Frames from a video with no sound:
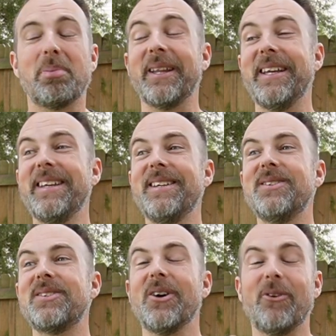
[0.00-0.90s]

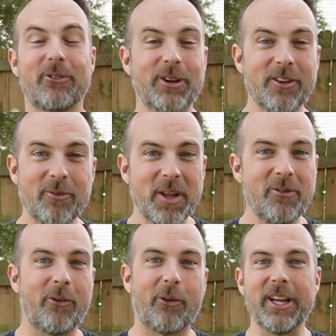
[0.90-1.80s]
Please forgive me
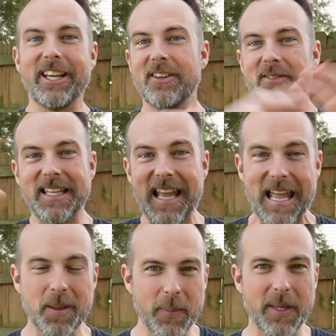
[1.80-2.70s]
for any of the
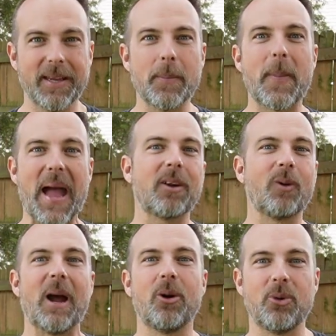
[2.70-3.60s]
ambient
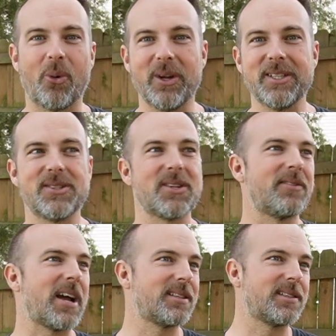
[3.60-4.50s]
background noises.
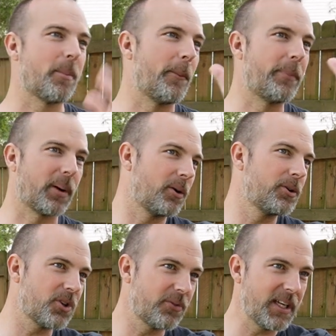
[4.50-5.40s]
I've got some
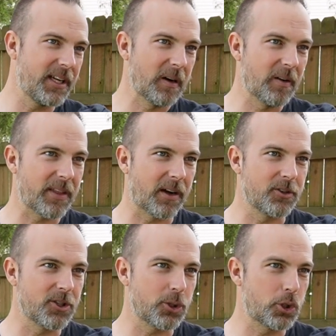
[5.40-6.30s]
birds over here that
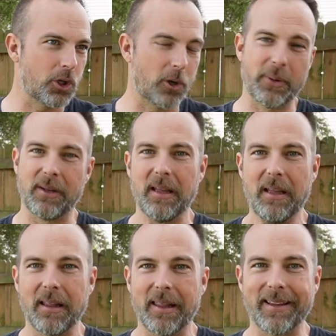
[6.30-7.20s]
are just chirping
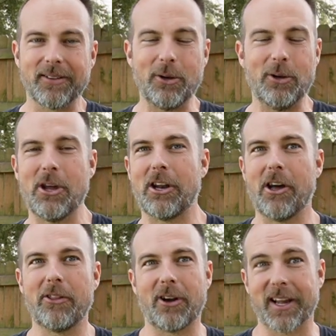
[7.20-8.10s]
like none
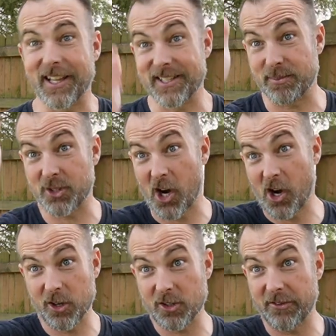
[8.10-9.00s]
other. I got some
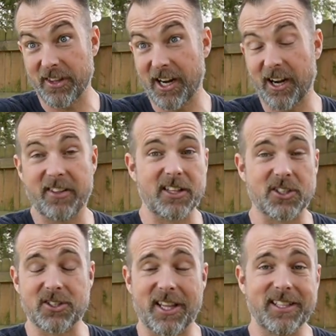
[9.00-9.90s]
dogs over there that just